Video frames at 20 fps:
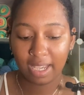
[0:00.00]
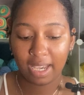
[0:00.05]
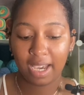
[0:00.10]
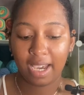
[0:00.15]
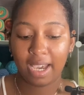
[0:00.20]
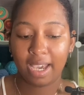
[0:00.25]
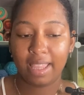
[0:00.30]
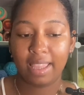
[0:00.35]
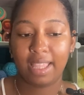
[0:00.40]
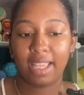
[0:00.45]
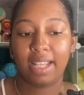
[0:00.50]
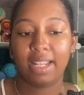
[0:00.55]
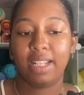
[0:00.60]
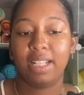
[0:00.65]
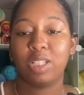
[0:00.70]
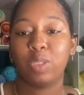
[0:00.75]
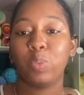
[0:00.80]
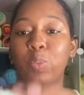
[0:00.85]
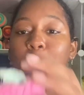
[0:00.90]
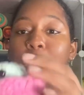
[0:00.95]
and then
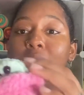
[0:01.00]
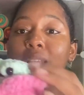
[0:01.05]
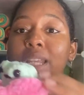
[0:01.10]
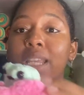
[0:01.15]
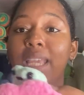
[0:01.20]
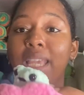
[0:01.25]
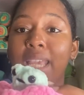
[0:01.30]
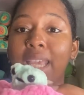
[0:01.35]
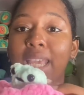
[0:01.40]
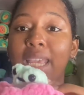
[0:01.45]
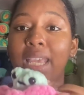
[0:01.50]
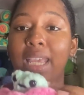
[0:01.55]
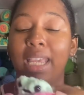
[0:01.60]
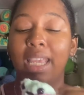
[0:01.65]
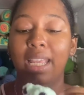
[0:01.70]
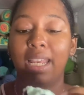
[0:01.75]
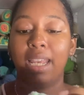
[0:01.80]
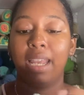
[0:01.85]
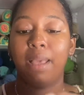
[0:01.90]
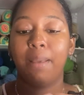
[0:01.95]
this one
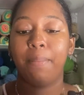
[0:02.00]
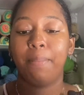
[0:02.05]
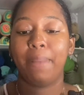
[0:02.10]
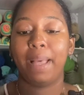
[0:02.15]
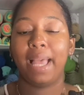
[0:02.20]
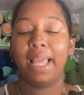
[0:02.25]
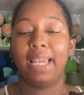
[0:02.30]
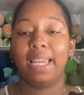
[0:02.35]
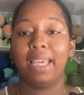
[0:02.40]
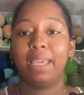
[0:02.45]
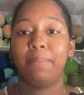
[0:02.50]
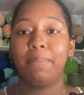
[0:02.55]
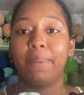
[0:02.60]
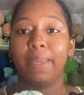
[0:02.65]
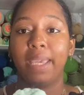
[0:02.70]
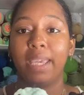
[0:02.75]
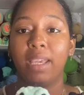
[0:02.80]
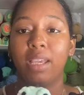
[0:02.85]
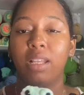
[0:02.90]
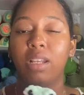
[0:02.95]
in ballet
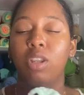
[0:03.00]
pink.